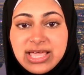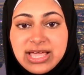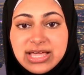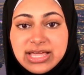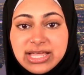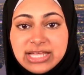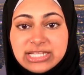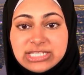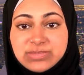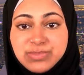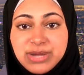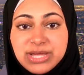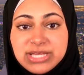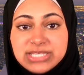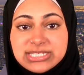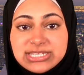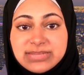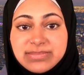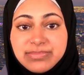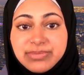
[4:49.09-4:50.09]
against
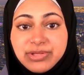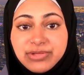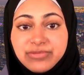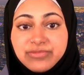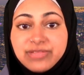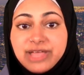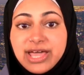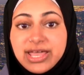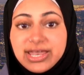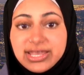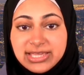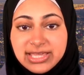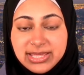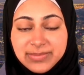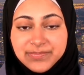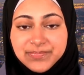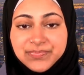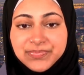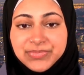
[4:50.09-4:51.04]
President Bill Flanagan.